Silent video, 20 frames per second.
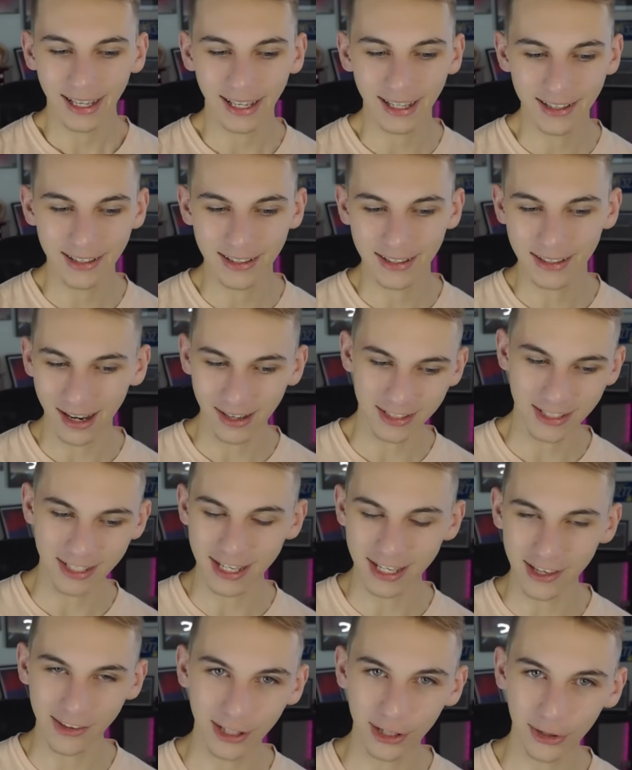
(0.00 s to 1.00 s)
Not to say
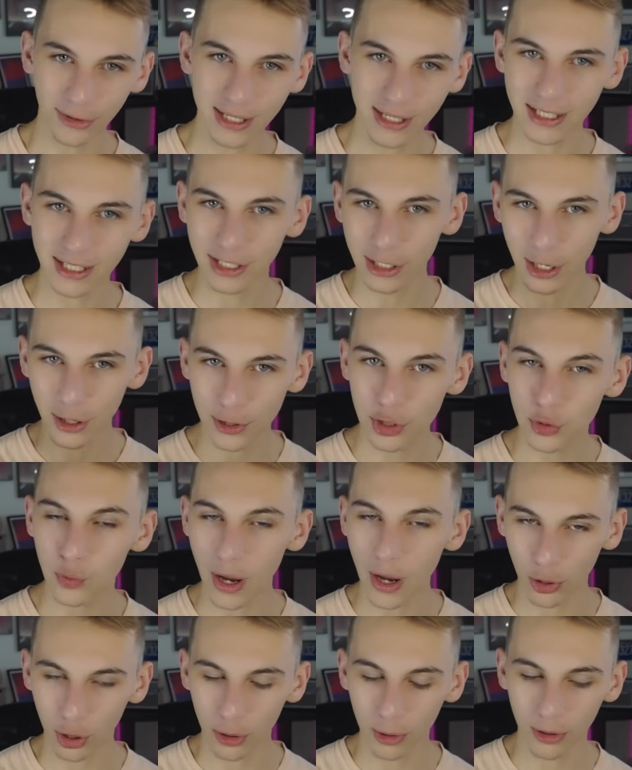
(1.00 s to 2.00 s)
that you'll need, you know,
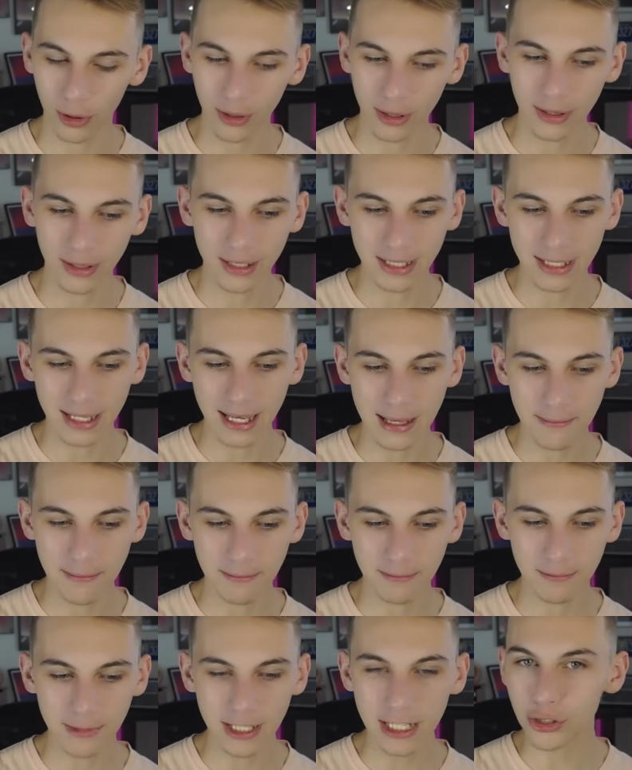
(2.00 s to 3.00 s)
sweater and
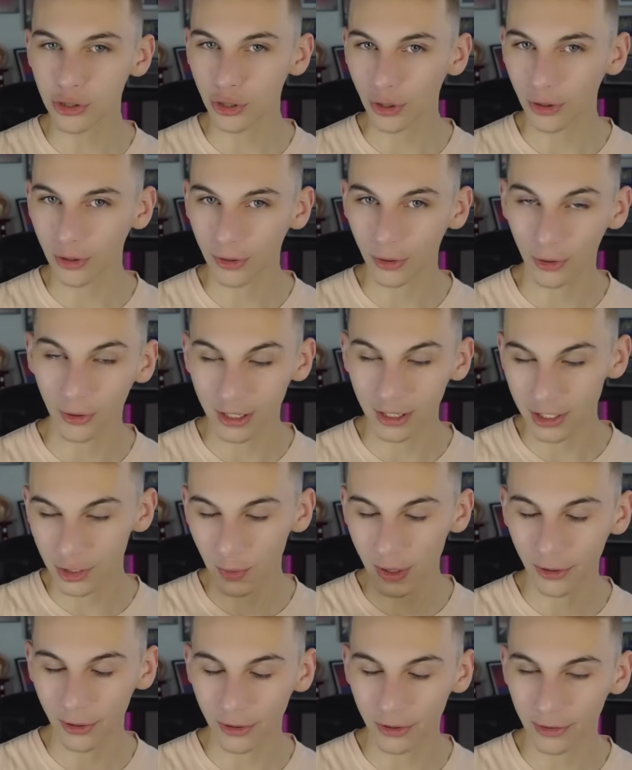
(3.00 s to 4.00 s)
t-shirt or a
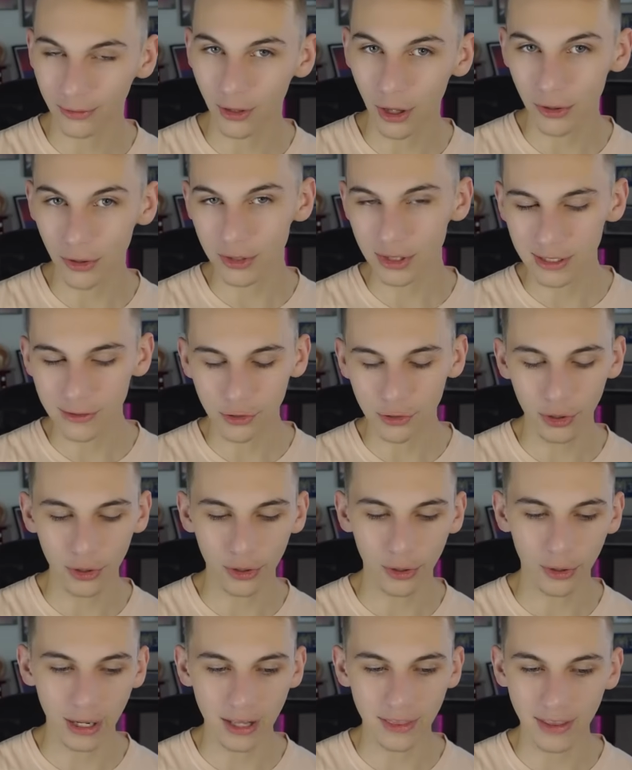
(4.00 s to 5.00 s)
sweater and long-sleeve shirt
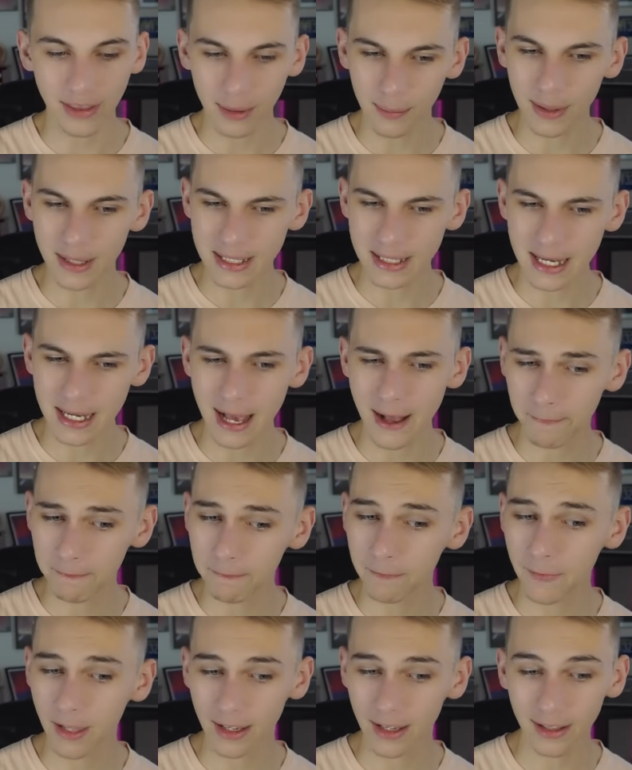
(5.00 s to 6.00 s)
or anything, but
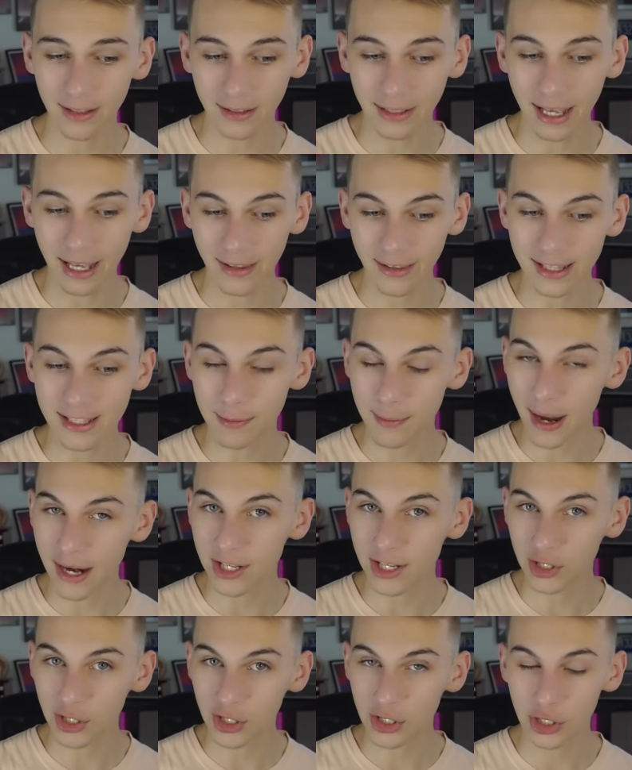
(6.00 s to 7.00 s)
that's about
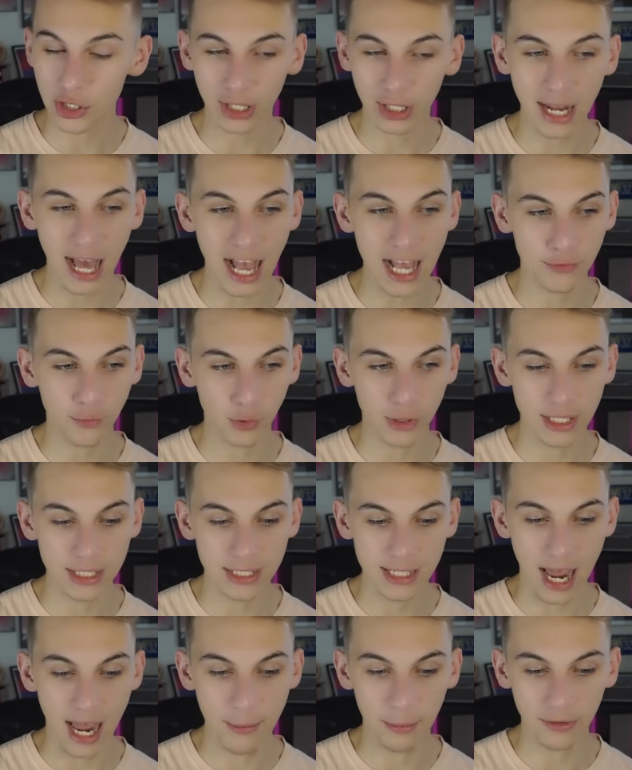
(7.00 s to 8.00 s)
as good as you could ask for this
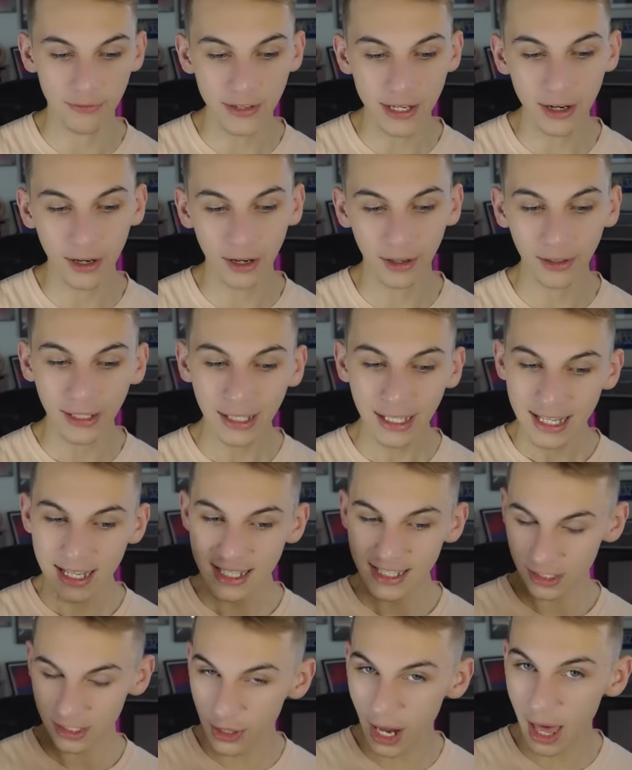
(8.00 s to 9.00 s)
time of year.
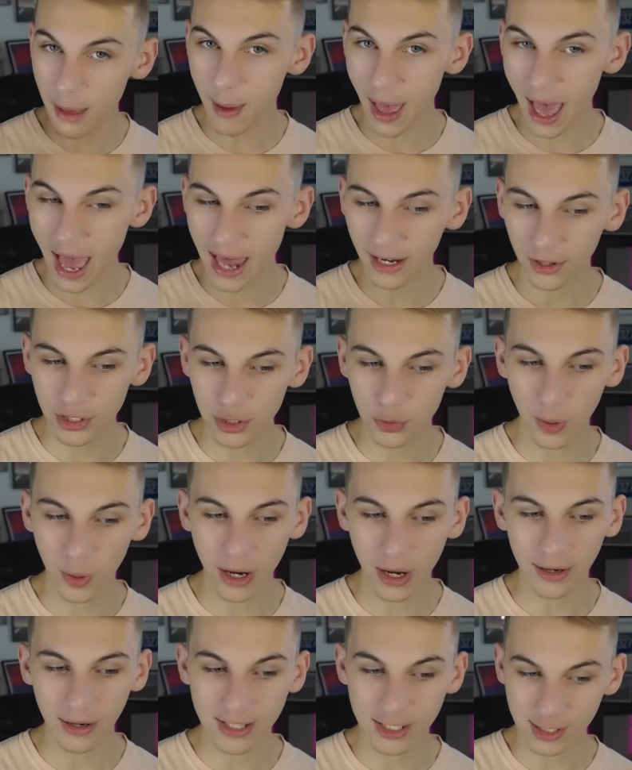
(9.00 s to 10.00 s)
Still not bad
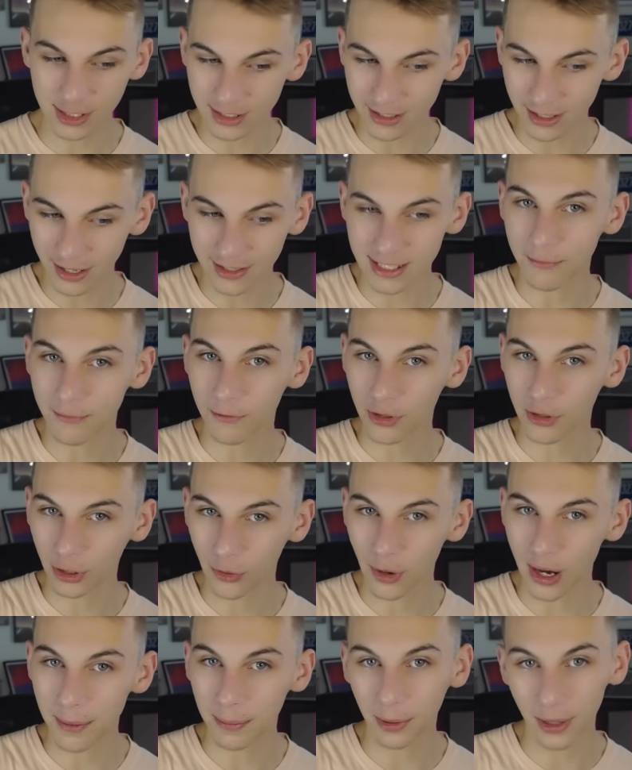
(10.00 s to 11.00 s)
elsewhere, except for the
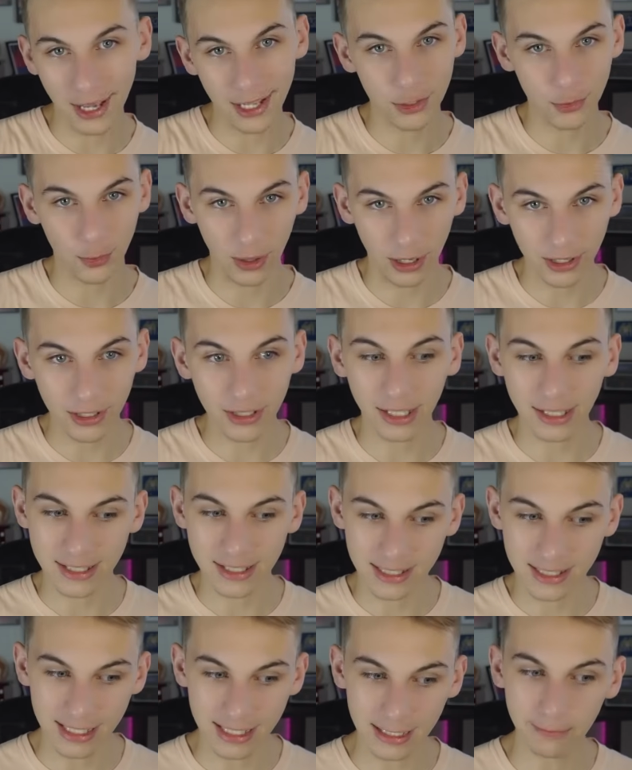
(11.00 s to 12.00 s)
Great Plains, where you could
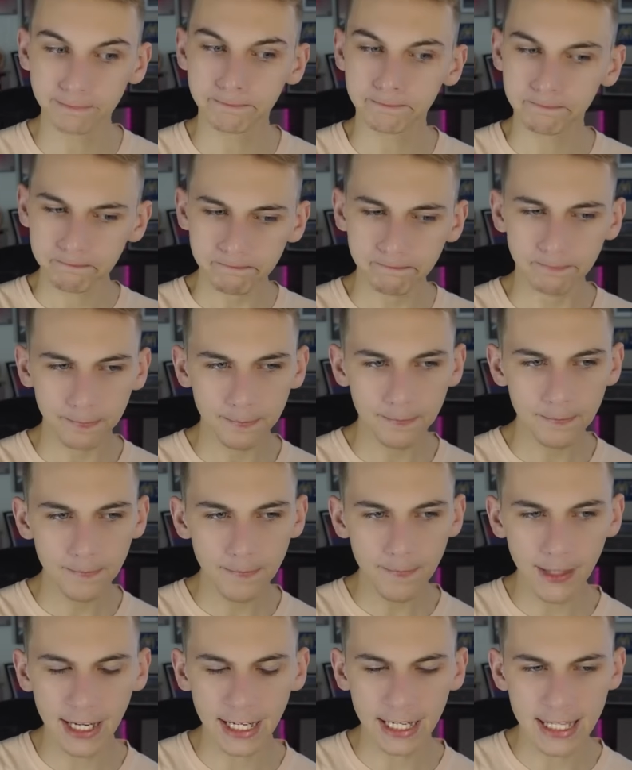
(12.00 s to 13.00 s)
see,
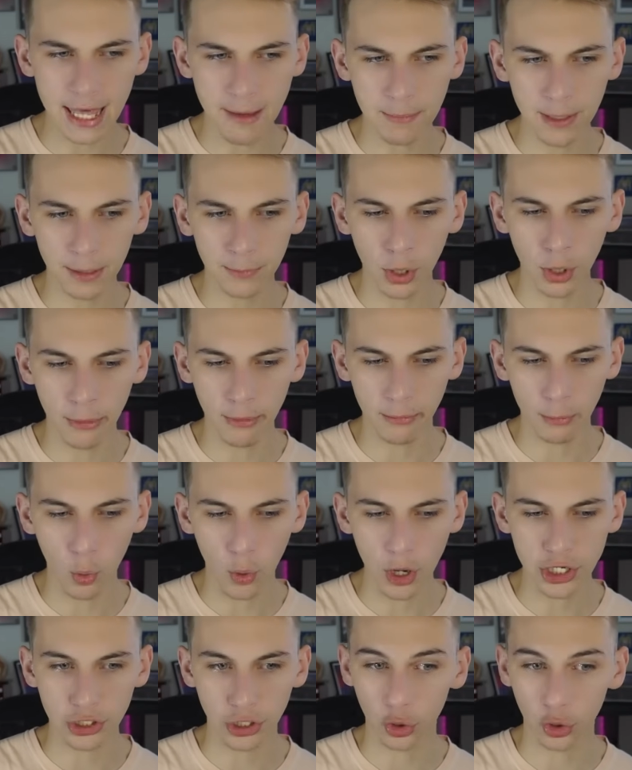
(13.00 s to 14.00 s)
again, that big plume of
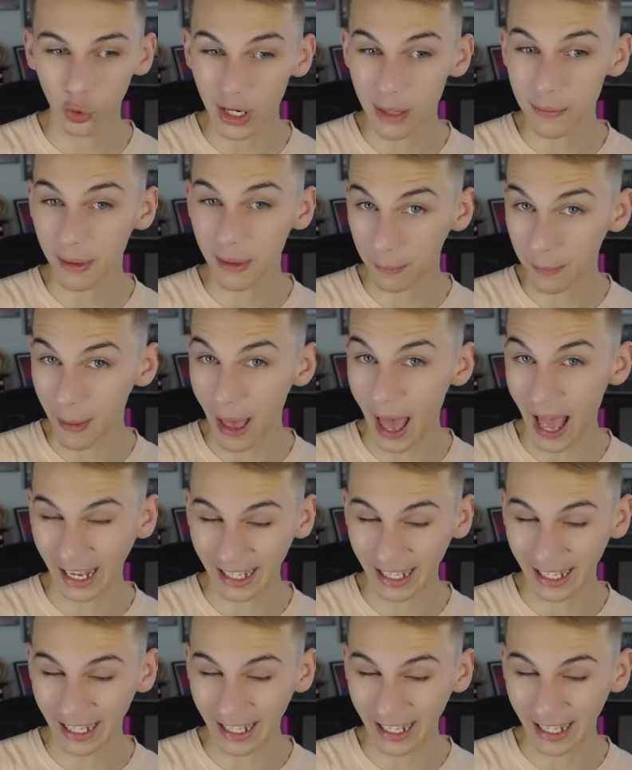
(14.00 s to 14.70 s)
moisture creeping back